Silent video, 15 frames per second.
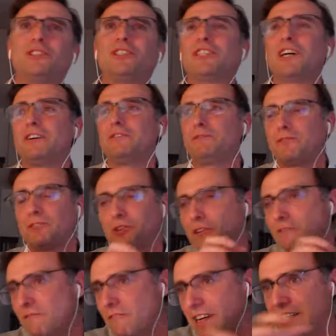stuff to
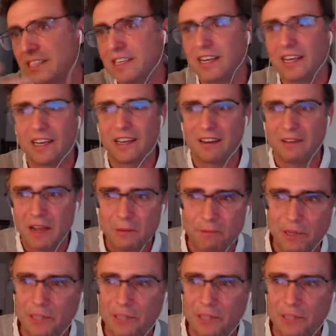investing in